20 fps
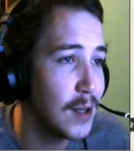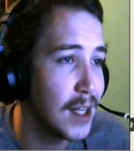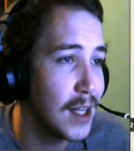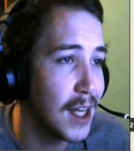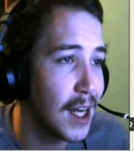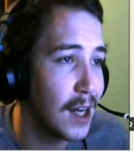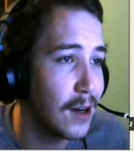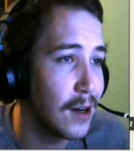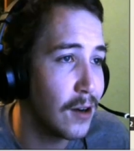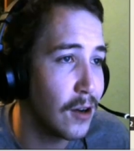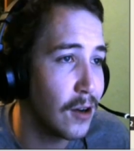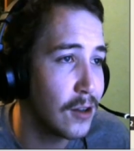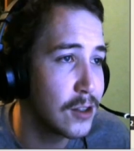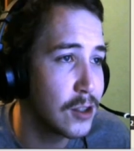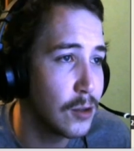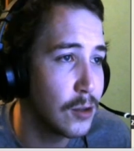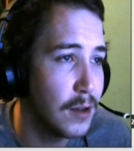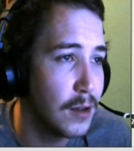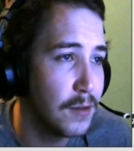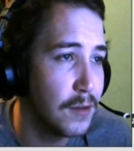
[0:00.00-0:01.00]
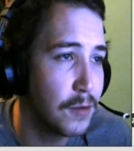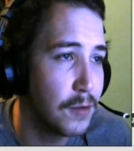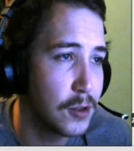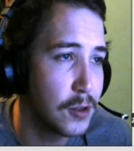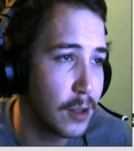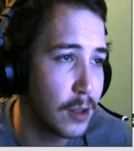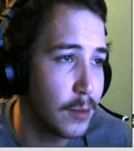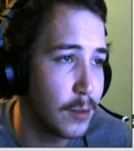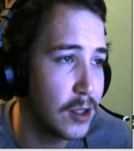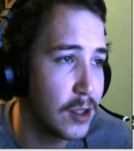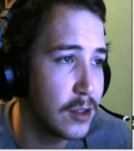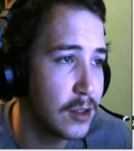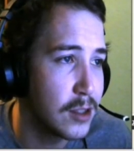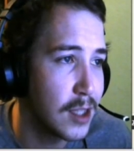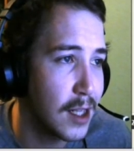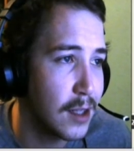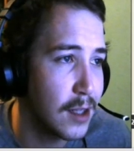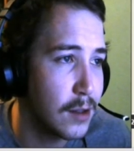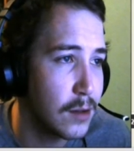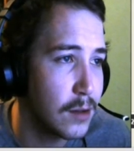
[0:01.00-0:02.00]
got also Reinforced Armor. You're just
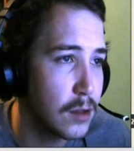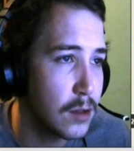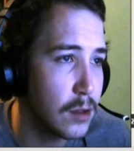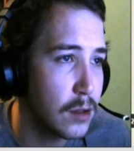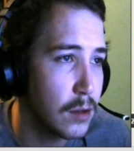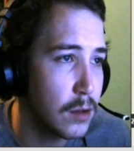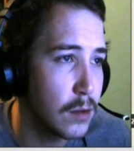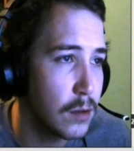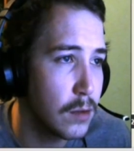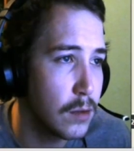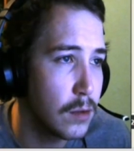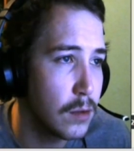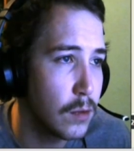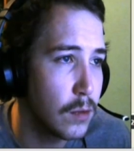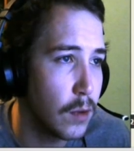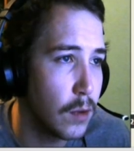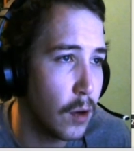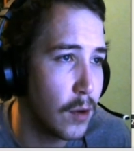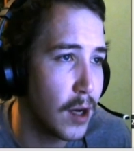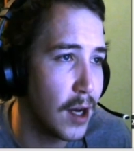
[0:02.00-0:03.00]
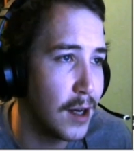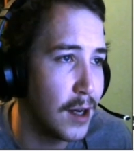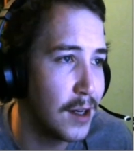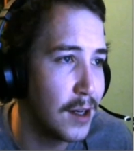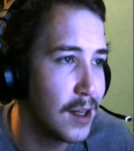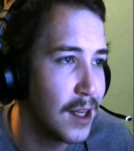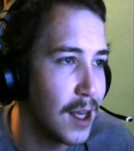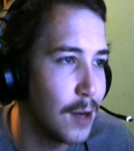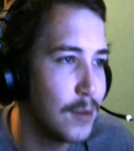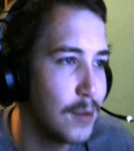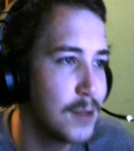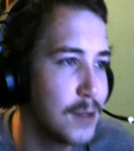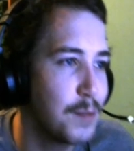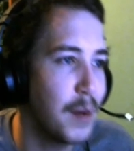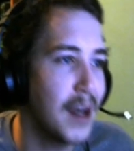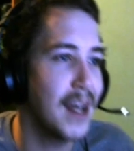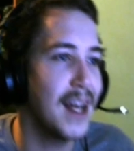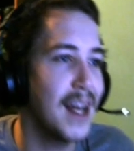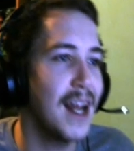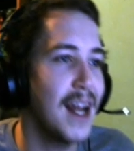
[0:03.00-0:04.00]
like, hold on, it was
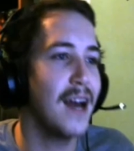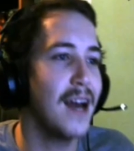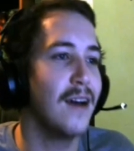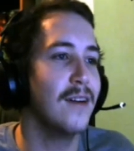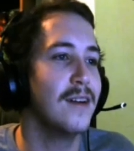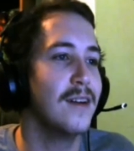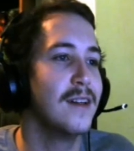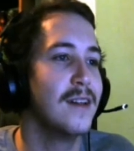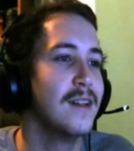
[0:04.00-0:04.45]
bugging out.